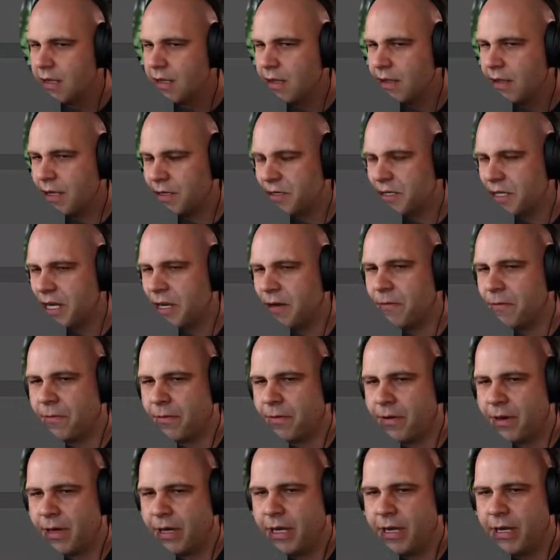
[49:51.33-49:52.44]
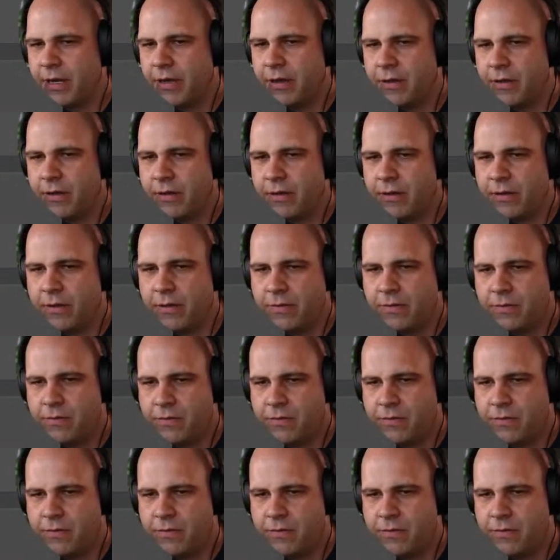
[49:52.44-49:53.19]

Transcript: Things are getting real